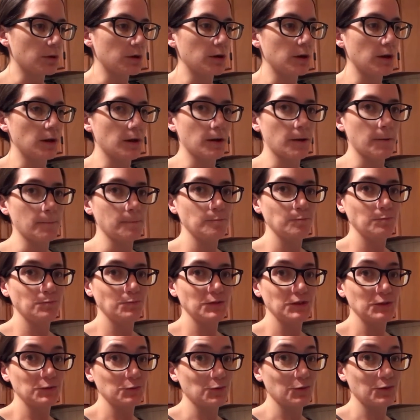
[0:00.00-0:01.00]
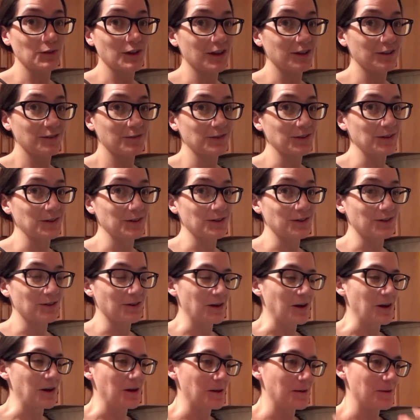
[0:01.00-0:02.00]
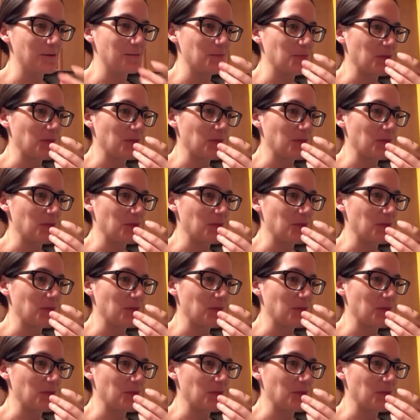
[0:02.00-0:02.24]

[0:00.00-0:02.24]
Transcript: But uh, these won't last very long